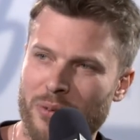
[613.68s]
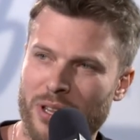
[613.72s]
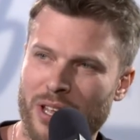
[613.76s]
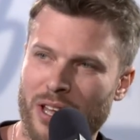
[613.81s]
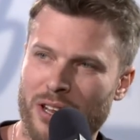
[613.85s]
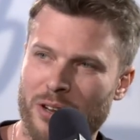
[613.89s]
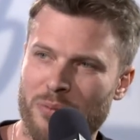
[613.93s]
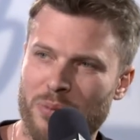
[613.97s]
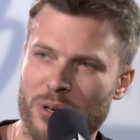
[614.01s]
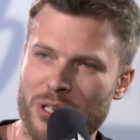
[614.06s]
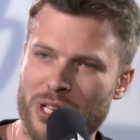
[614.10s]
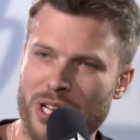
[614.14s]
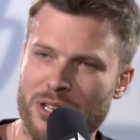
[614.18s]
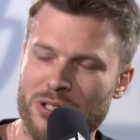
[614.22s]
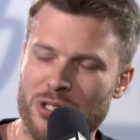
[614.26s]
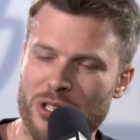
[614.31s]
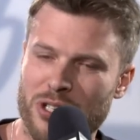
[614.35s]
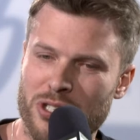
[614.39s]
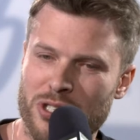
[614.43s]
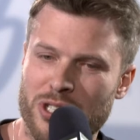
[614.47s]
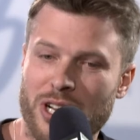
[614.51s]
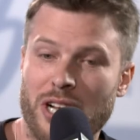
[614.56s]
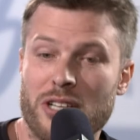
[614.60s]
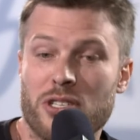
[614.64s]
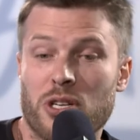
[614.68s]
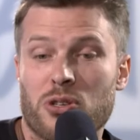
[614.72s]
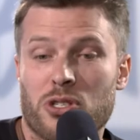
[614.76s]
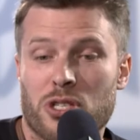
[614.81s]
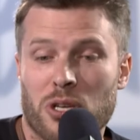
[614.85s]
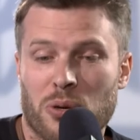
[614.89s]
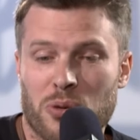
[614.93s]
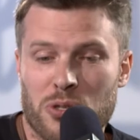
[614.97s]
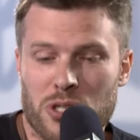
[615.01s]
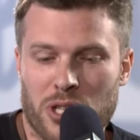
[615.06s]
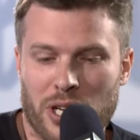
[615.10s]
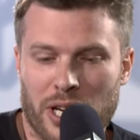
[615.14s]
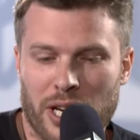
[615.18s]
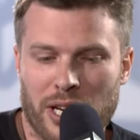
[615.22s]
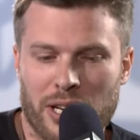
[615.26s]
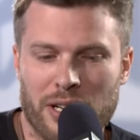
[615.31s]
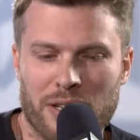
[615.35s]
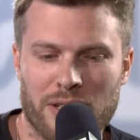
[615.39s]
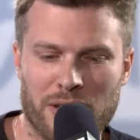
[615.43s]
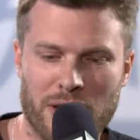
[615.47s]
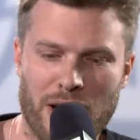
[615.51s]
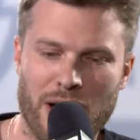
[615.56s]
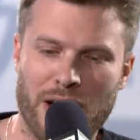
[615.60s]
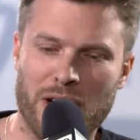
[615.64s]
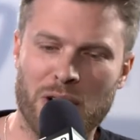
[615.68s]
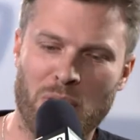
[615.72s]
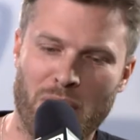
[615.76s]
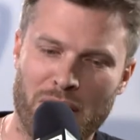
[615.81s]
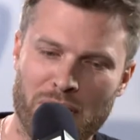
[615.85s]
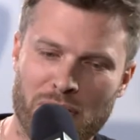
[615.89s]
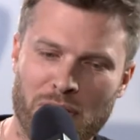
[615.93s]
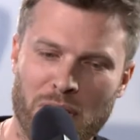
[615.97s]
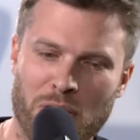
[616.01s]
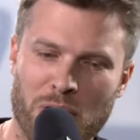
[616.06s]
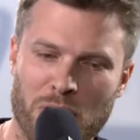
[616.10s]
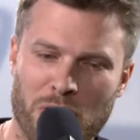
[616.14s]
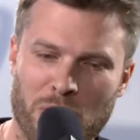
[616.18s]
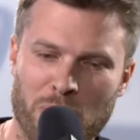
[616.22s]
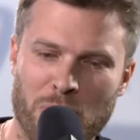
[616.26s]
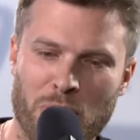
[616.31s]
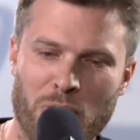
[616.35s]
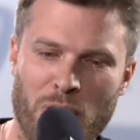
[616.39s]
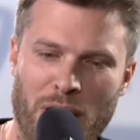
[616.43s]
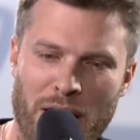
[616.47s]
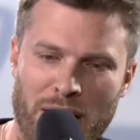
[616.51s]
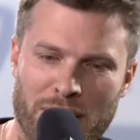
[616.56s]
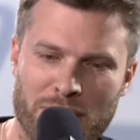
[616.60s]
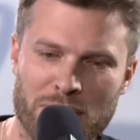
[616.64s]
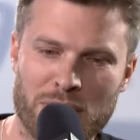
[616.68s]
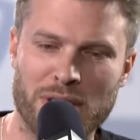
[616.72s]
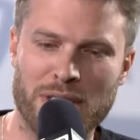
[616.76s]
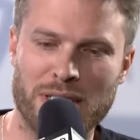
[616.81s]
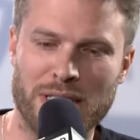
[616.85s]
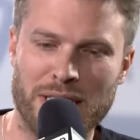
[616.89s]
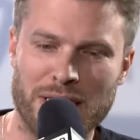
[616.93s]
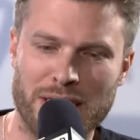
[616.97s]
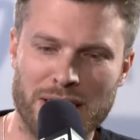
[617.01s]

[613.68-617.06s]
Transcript: with the other presenters. And I do still see quite a few of them around.